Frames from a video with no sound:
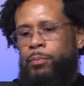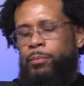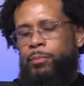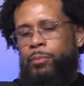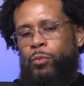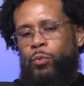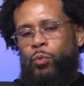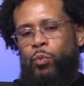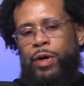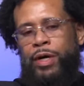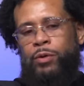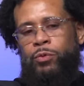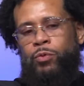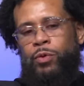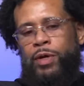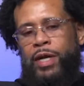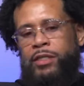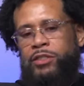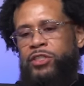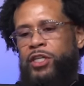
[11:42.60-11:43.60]
when
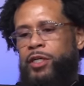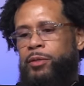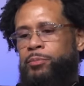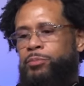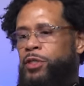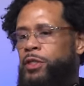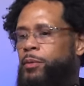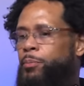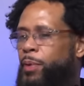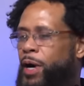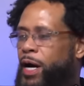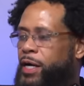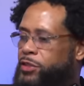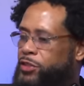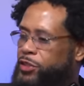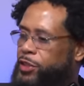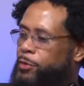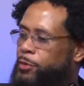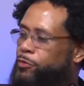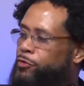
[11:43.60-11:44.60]
when I took him to the
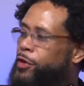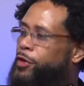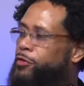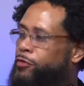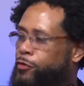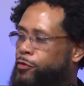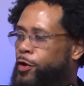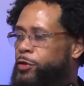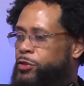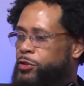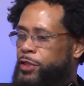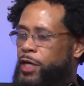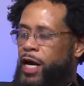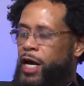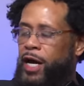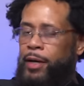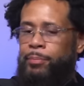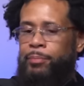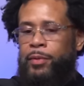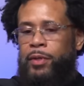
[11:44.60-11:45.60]
boxing gym for the first
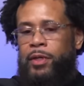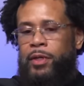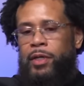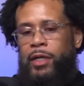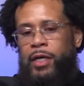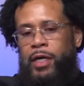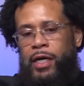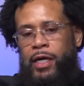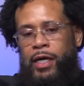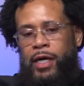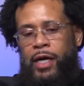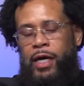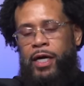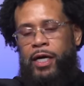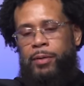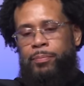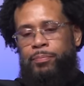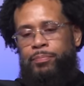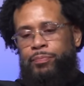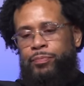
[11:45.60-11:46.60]
time, mm.
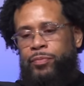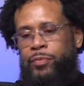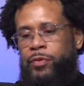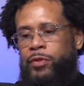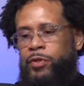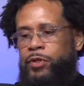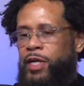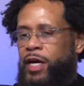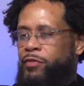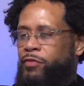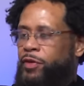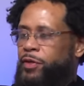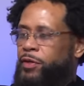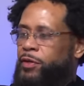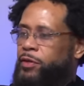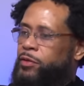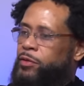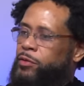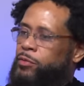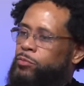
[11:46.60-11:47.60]
um,
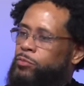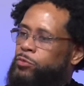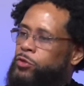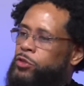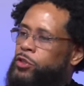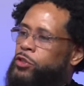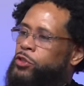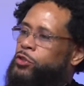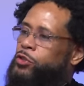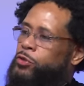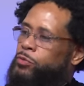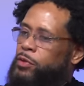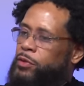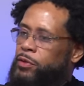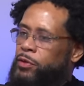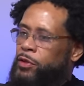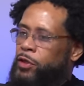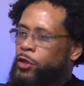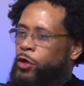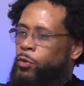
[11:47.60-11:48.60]
Devin, to
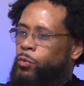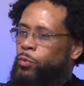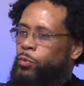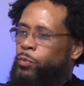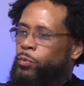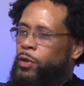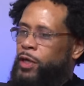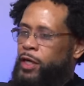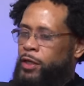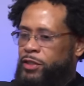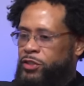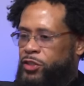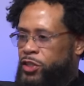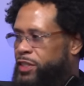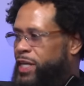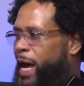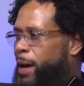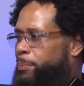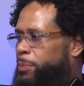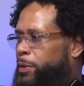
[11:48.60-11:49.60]
you know, it
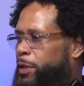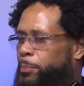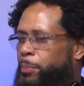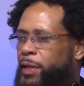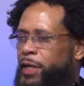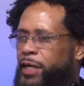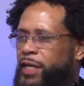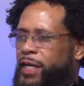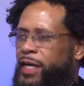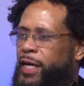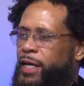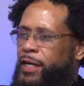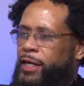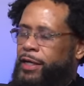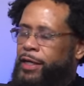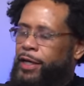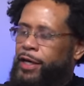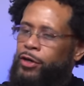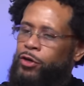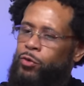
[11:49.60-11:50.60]
just happened to be a kid
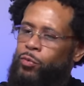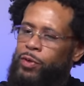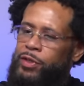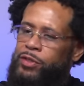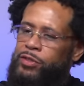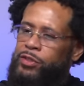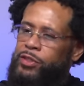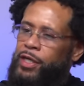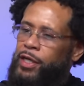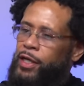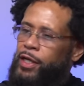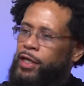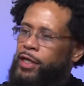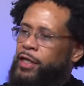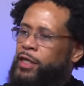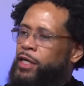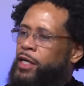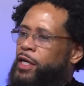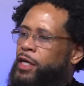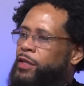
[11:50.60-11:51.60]
in there coincidentally
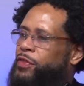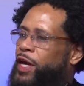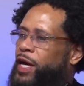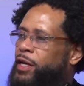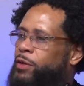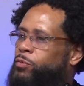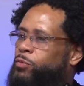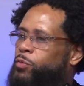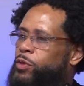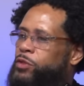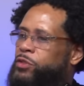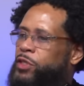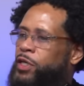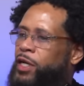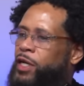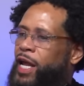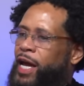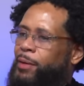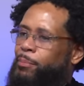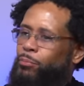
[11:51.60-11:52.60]
that was a
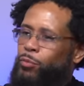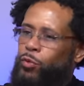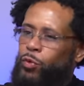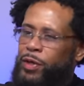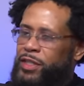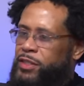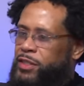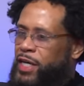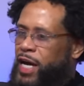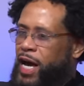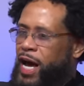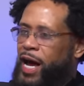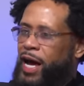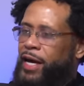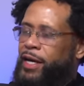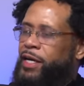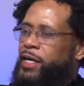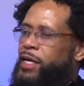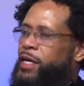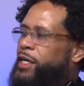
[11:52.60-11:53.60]
like Muay
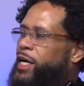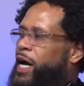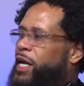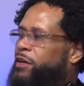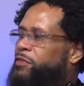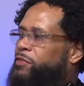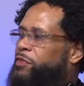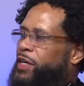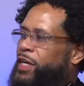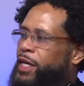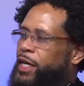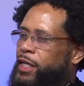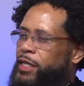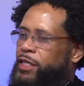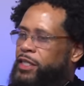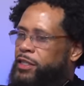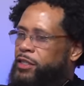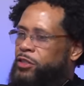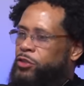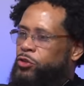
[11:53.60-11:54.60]
Thai kind of kid
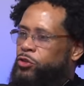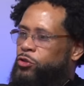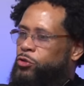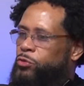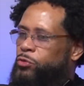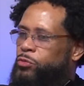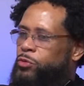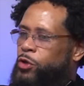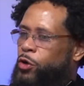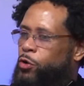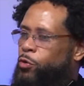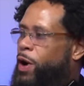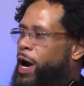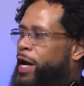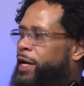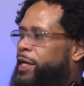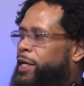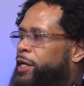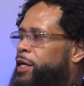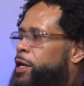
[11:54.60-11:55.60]
that knew
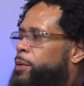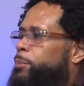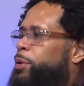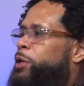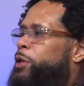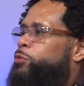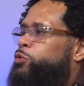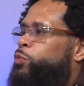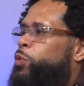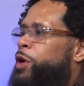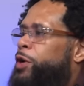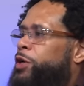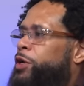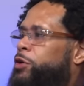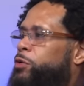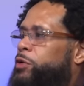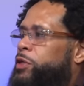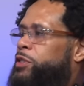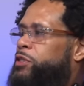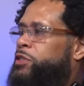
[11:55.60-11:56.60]
karate, but he was working
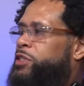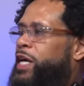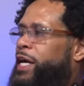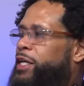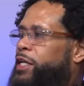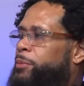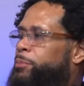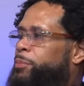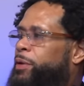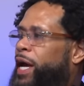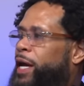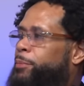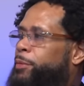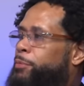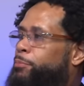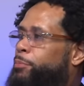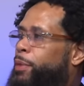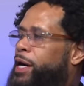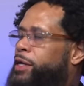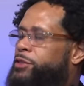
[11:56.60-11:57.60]
on his stand up game
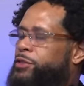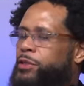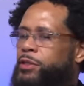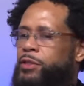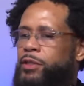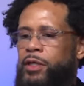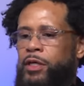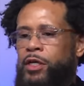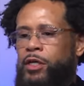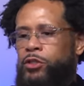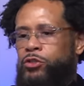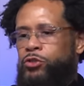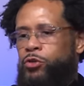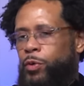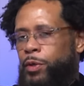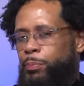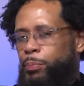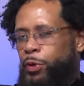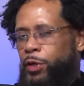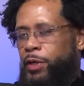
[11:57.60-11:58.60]
and boxing. So
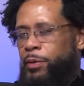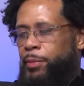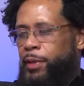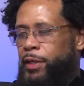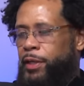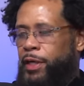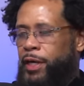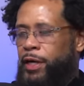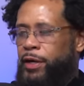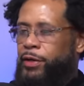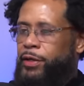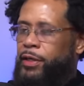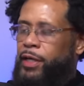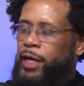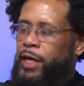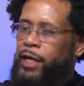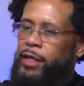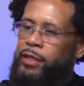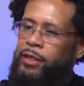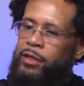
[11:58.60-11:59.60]
we put him in there and,
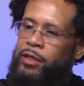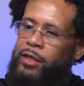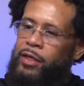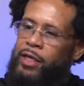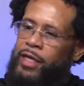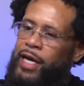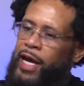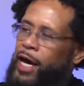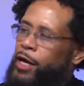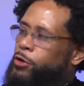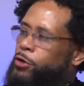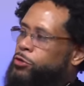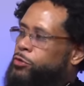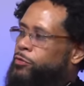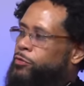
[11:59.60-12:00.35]
and he had on some